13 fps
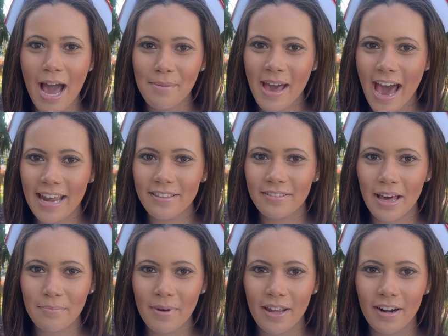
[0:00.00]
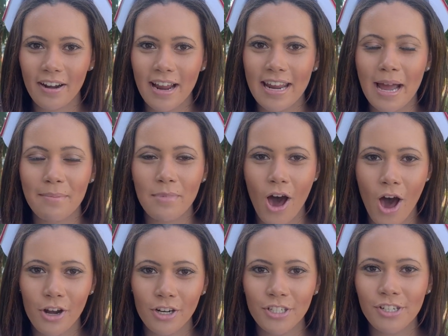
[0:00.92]
I'm Addie Ledbetter, and I'm
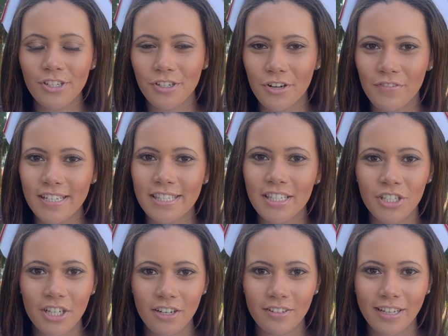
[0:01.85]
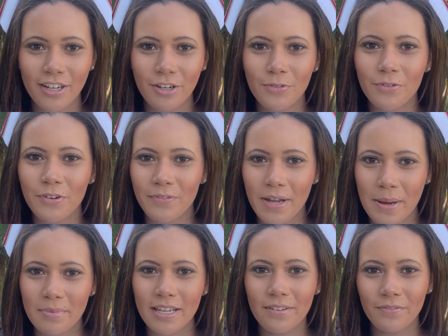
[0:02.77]
honored to serve as the cheerleader for
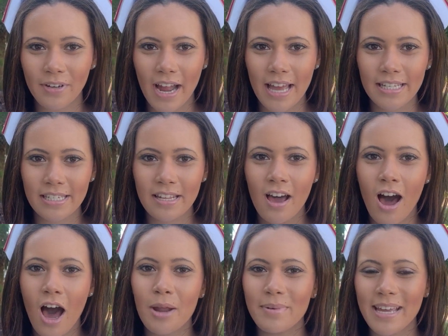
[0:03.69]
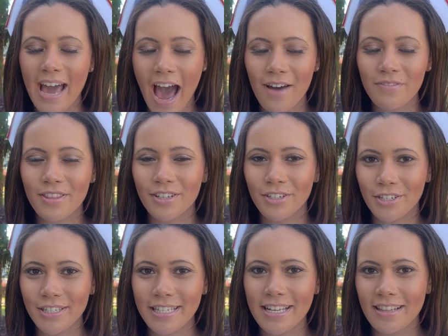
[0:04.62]
Family and Friends on behalf of the
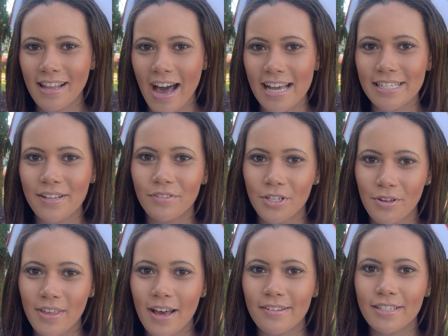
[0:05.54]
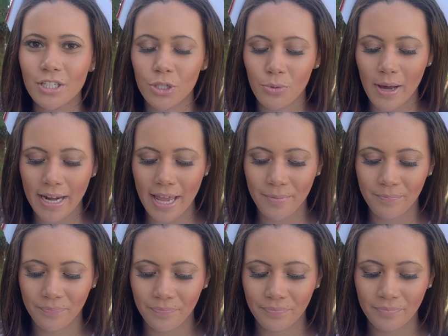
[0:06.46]
nursing class of 2020.
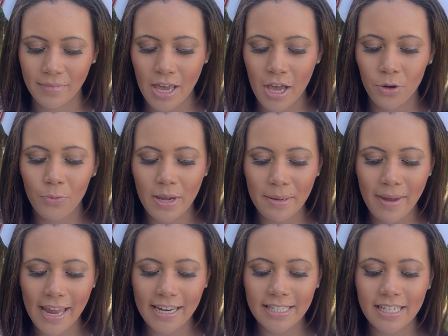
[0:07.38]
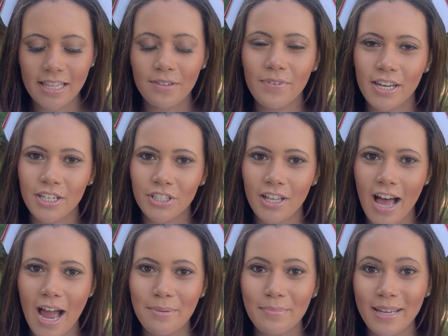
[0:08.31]
We made it to the finish
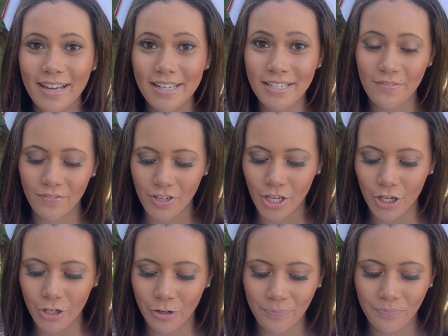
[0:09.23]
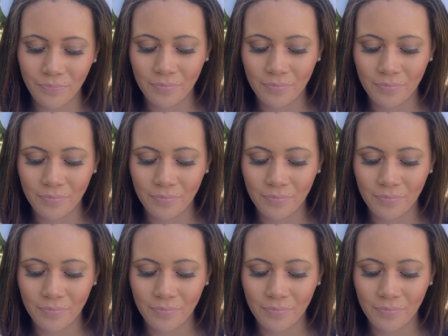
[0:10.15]
line because of you.